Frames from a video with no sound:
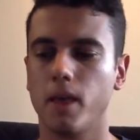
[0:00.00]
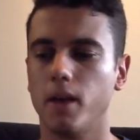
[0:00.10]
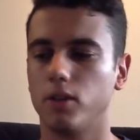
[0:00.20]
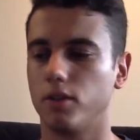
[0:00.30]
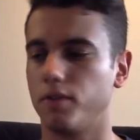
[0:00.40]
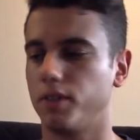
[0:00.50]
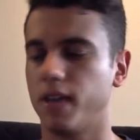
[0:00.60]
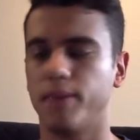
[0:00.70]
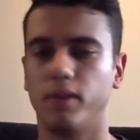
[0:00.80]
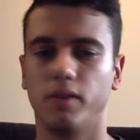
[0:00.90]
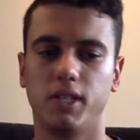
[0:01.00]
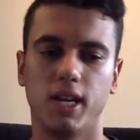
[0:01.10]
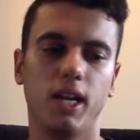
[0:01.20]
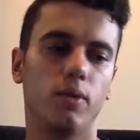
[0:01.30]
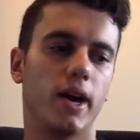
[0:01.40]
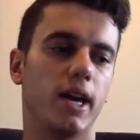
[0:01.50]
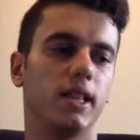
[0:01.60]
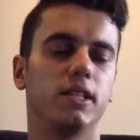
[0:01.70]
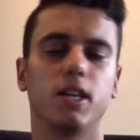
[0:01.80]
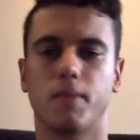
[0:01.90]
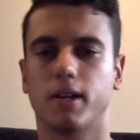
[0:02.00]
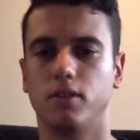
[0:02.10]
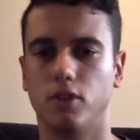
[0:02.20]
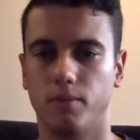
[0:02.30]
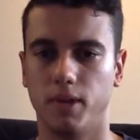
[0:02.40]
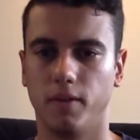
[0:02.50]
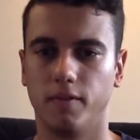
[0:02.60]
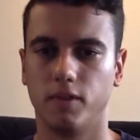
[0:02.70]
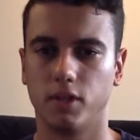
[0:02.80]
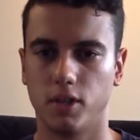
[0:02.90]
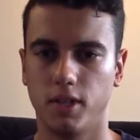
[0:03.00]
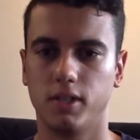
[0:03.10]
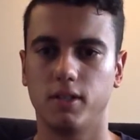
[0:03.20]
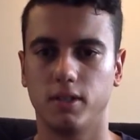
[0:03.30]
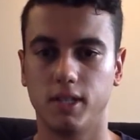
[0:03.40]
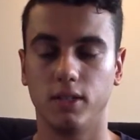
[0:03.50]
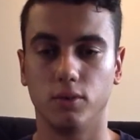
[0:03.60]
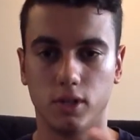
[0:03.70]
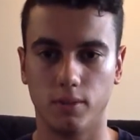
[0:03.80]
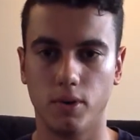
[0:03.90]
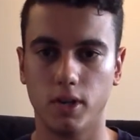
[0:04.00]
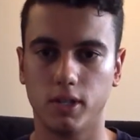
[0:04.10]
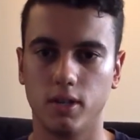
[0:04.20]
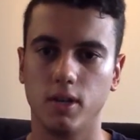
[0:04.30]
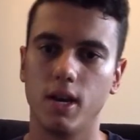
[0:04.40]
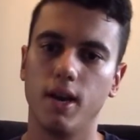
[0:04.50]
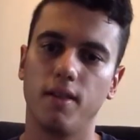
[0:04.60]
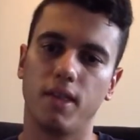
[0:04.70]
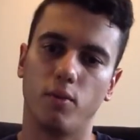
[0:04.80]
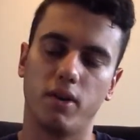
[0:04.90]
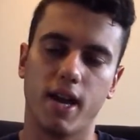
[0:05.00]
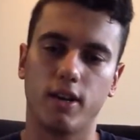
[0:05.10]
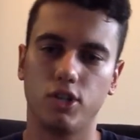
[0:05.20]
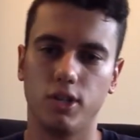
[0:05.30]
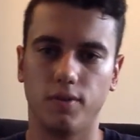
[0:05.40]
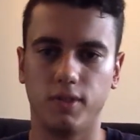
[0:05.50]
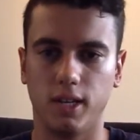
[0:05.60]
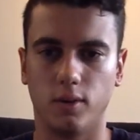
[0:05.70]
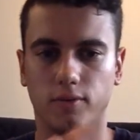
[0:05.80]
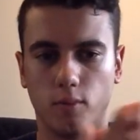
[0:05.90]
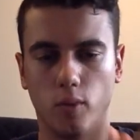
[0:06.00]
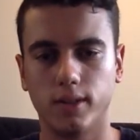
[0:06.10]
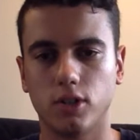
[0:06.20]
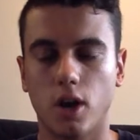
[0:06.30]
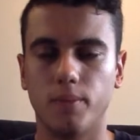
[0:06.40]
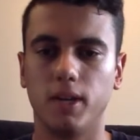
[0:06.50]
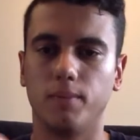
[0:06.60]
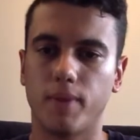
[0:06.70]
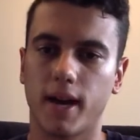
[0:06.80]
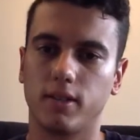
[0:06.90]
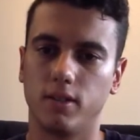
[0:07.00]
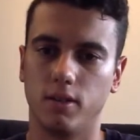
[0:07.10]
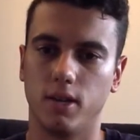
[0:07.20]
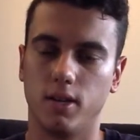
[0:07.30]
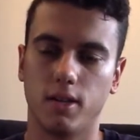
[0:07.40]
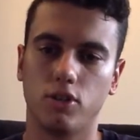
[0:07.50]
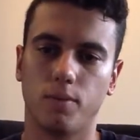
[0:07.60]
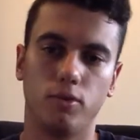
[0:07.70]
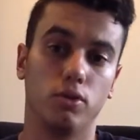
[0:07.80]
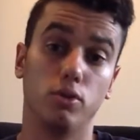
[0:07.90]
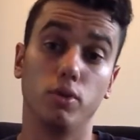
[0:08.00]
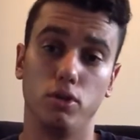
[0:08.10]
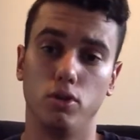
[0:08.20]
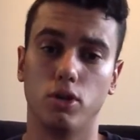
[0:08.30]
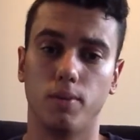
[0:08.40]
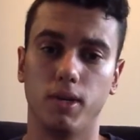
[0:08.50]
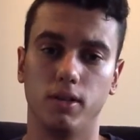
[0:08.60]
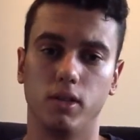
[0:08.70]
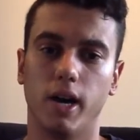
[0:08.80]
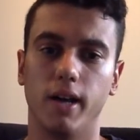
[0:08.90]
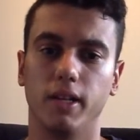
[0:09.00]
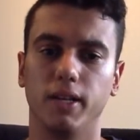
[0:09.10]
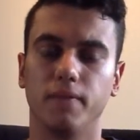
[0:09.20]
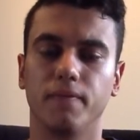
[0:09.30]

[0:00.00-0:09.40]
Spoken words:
So for example, if I said, anyway, let's get back to the topic. So this signals to the person that we're now shifting from one topic back to another topic or to a new topic entirely.